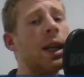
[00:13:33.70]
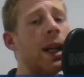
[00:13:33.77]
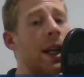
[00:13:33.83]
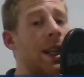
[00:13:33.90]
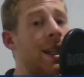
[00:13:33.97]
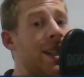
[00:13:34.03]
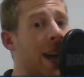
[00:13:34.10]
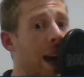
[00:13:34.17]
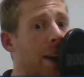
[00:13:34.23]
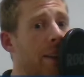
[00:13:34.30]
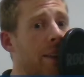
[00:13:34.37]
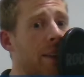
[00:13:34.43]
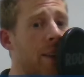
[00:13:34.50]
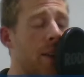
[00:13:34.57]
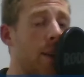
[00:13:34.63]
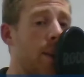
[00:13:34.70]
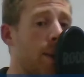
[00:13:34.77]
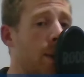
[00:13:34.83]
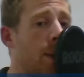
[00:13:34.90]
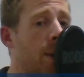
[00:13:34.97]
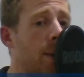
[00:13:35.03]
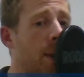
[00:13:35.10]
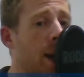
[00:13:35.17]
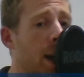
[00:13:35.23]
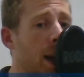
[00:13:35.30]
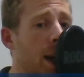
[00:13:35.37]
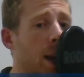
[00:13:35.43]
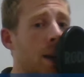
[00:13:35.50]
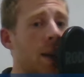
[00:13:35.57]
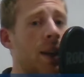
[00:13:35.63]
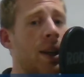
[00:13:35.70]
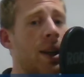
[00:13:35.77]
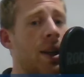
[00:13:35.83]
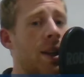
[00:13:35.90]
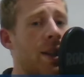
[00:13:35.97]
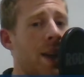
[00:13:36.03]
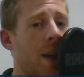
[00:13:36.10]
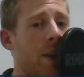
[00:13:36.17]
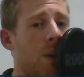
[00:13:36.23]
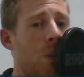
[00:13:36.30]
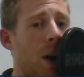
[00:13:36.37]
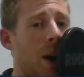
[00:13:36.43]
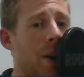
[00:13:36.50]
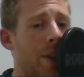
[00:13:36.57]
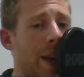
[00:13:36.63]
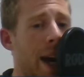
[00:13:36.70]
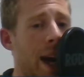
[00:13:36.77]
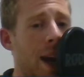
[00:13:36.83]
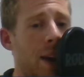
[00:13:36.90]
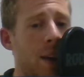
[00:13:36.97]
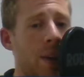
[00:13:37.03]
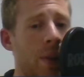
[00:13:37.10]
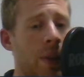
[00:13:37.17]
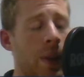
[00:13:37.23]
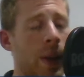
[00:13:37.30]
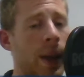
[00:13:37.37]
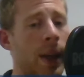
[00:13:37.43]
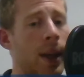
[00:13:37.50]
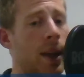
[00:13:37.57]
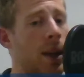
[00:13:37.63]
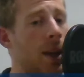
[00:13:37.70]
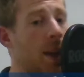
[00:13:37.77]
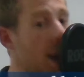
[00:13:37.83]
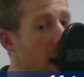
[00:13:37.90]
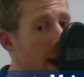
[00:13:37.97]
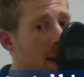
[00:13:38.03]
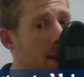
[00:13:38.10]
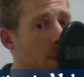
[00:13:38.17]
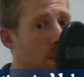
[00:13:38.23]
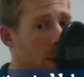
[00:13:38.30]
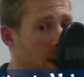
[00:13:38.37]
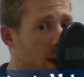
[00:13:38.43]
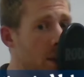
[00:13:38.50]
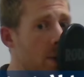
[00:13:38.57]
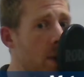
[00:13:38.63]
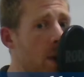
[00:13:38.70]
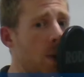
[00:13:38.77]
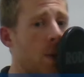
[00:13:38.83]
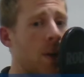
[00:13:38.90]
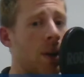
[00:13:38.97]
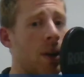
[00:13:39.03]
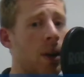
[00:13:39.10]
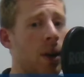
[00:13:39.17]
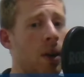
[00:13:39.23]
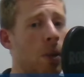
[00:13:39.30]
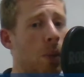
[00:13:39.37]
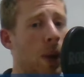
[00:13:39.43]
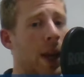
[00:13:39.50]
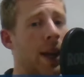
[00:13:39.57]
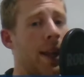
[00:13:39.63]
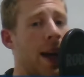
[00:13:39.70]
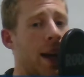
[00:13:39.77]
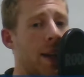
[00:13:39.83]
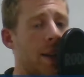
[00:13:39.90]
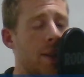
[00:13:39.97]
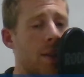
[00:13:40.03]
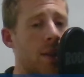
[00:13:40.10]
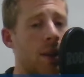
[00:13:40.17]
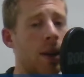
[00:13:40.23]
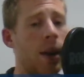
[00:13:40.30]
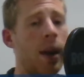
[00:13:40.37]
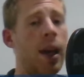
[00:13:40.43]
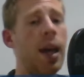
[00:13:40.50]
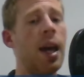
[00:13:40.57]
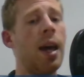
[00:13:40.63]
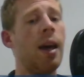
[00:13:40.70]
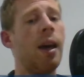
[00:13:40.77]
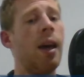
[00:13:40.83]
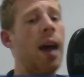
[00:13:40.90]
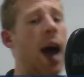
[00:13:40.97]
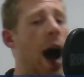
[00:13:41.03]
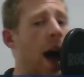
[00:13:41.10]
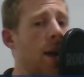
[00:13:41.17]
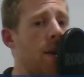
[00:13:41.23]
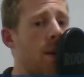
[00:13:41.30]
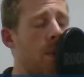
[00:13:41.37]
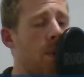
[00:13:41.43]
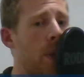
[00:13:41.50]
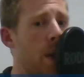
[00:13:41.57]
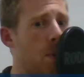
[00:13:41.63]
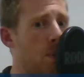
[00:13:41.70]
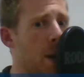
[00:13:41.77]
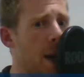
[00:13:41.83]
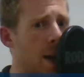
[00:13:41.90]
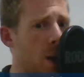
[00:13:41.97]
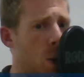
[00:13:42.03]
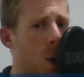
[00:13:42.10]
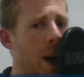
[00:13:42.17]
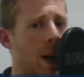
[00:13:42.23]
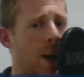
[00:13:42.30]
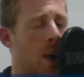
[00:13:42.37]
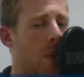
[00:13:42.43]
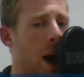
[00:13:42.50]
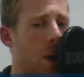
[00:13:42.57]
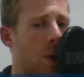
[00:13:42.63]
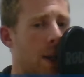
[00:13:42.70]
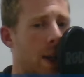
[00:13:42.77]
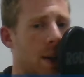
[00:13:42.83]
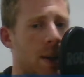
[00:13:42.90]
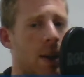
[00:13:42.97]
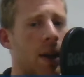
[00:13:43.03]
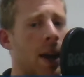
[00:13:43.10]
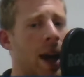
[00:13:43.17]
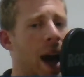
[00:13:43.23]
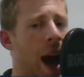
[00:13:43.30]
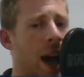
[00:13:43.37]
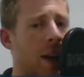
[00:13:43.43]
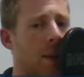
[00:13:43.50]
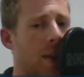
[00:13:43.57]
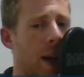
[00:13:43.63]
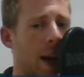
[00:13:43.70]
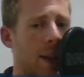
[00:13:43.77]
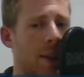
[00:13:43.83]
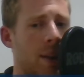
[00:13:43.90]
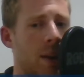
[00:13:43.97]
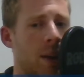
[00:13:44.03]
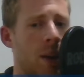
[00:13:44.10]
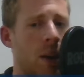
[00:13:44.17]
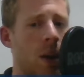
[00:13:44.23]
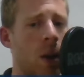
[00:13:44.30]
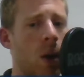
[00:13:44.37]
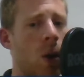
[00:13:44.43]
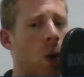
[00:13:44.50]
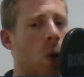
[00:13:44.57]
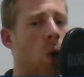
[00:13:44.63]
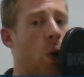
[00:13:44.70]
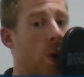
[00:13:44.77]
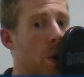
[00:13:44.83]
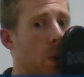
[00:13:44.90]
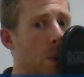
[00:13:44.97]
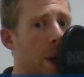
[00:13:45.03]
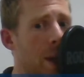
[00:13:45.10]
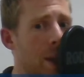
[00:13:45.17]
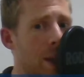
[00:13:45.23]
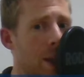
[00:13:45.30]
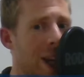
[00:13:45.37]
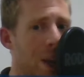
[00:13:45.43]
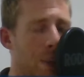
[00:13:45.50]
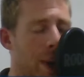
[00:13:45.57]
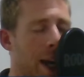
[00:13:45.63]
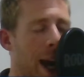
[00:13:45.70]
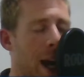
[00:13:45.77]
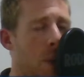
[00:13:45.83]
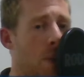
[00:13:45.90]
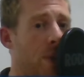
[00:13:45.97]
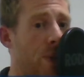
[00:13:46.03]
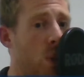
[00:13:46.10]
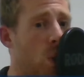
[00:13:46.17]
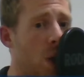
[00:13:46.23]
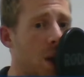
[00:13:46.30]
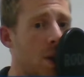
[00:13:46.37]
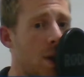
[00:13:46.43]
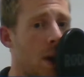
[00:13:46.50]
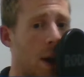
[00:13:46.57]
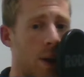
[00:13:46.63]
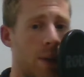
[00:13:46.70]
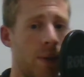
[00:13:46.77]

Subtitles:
Tell us a story, said the March Hare. Yes, please do, pleaded Alice. And be quick about it, added the Hatter, or you'll be asleep again before it's done.